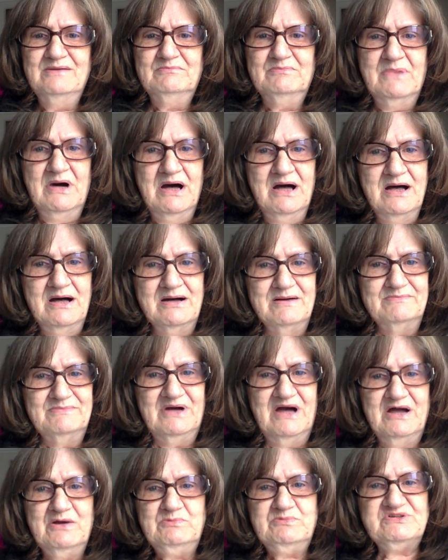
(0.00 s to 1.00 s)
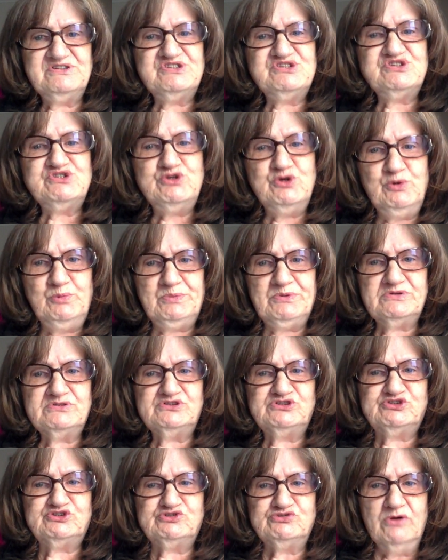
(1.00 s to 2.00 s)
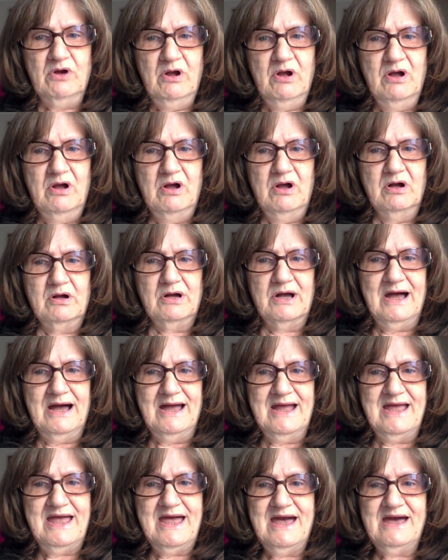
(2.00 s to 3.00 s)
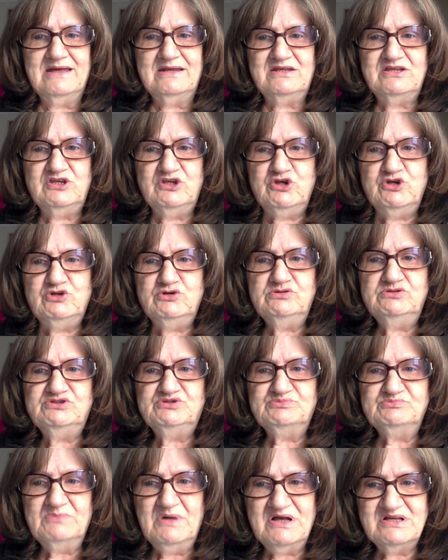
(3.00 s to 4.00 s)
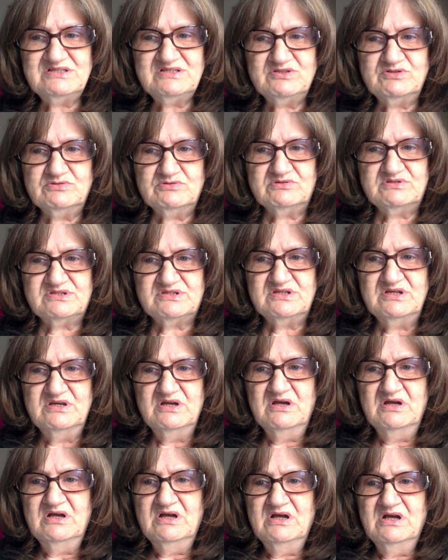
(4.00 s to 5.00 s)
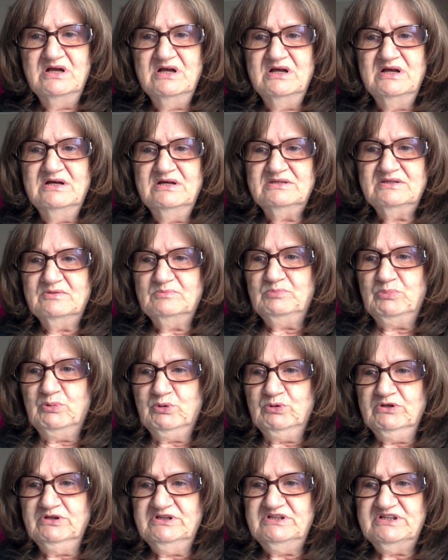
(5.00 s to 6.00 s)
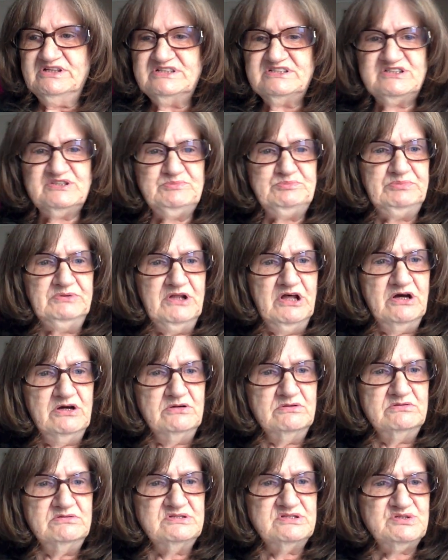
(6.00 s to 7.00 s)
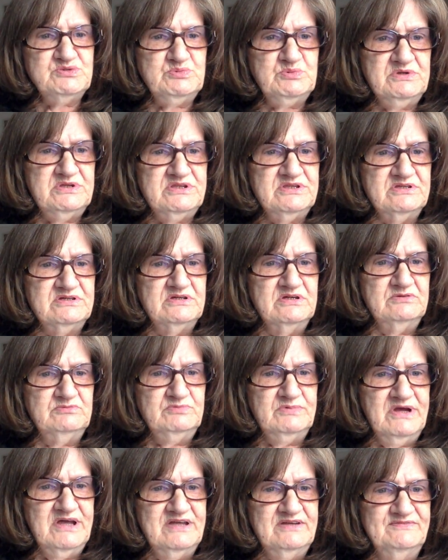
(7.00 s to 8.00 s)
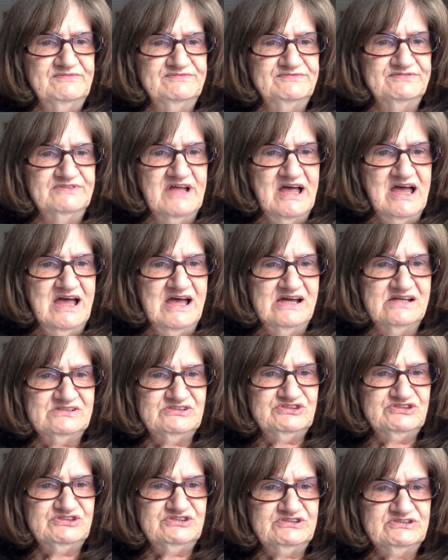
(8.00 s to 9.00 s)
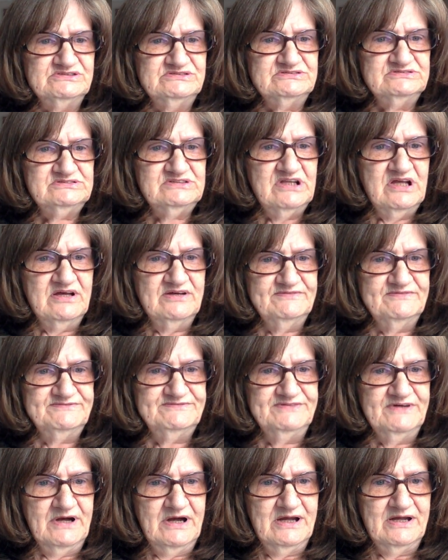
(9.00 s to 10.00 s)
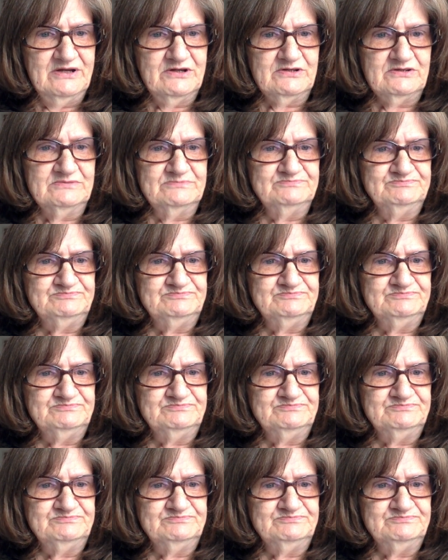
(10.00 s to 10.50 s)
Mom, I was super strong. I had huge muscles. The bullet explodes with a red flash of fire.